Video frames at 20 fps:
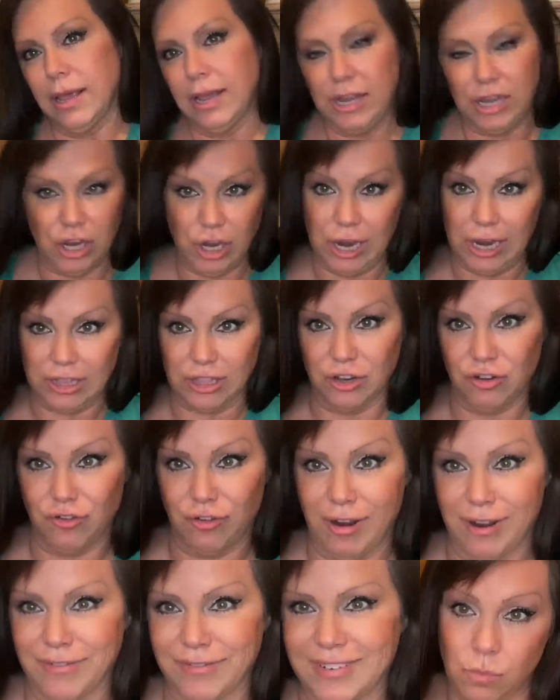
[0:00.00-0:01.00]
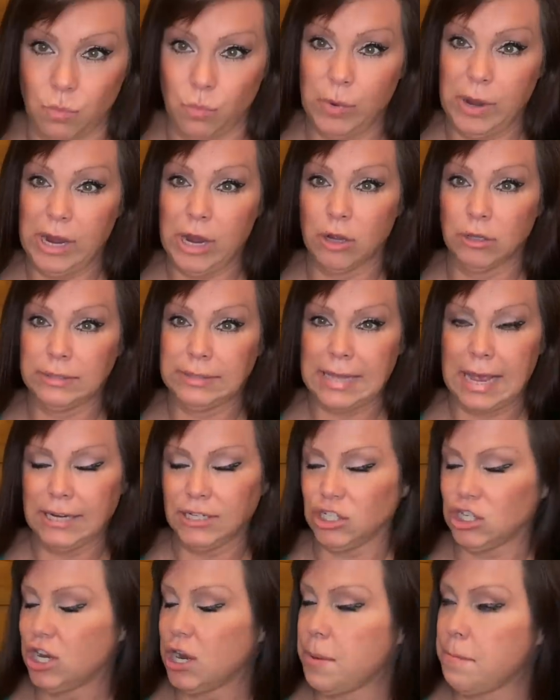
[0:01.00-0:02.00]
you get the drift. We go
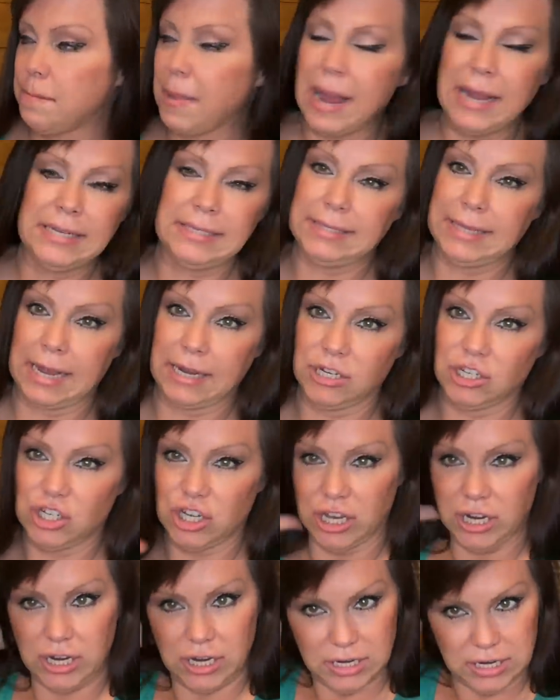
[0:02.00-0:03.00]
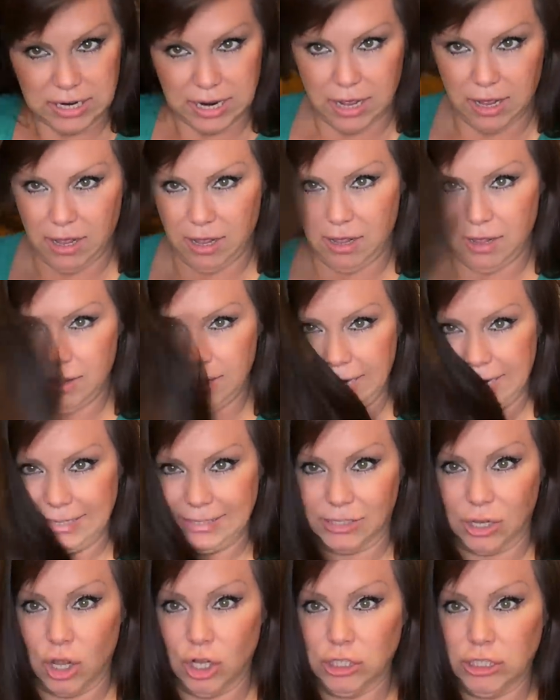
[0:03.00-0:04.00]
section by section until
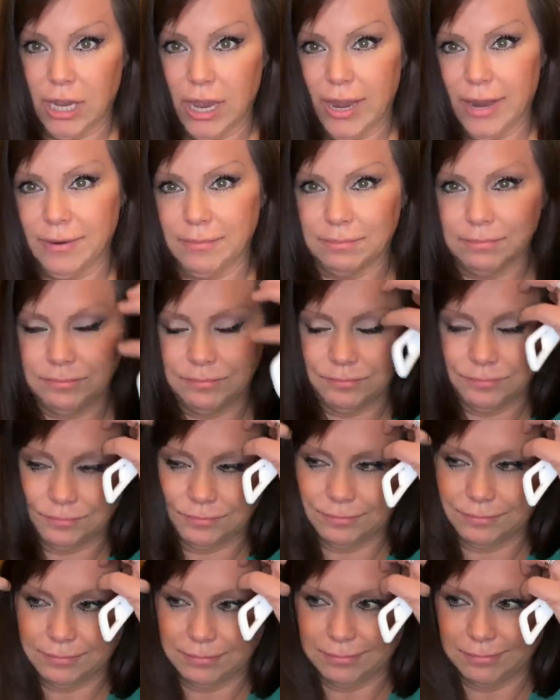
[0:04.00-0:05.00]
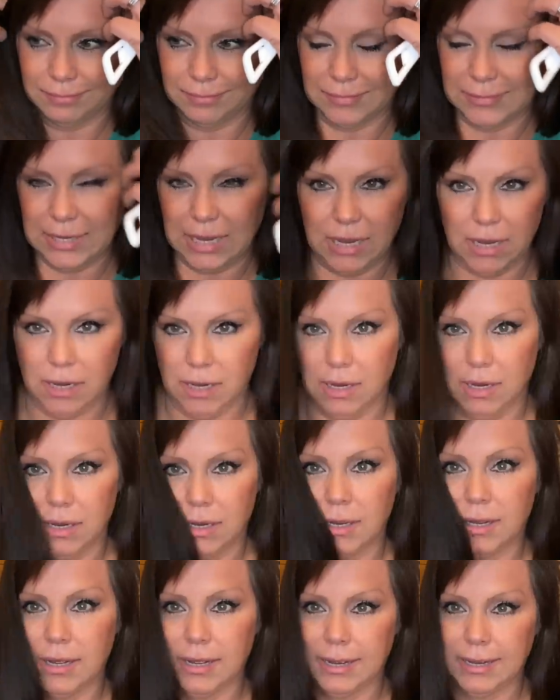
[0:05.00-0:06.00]
it's all done.
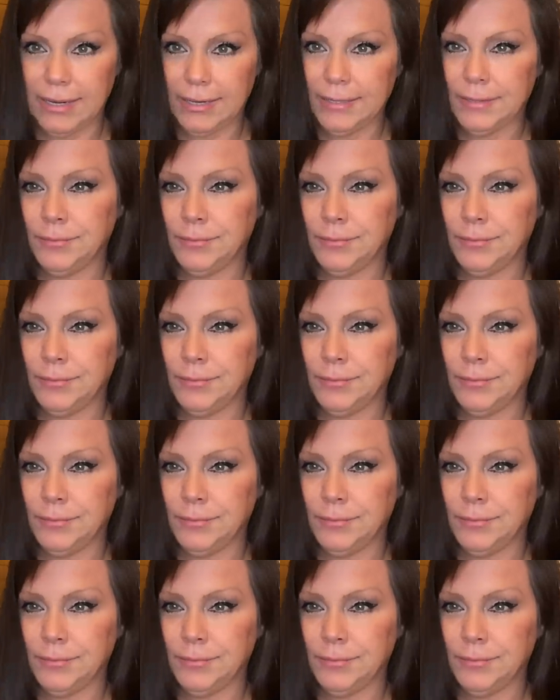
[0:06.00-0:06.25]
Ah